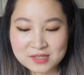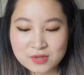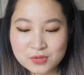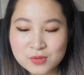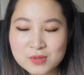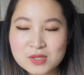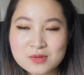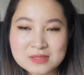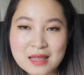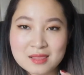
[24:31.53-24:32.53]
So you would
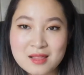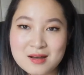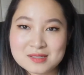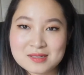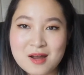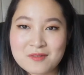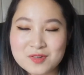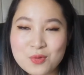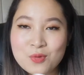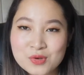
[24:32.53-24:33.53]
use that last
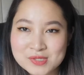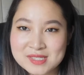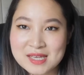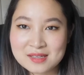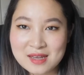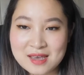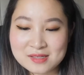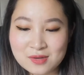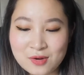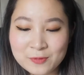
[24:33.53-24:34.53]
after all your skincare
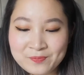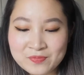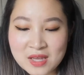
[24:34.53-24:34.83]
is on.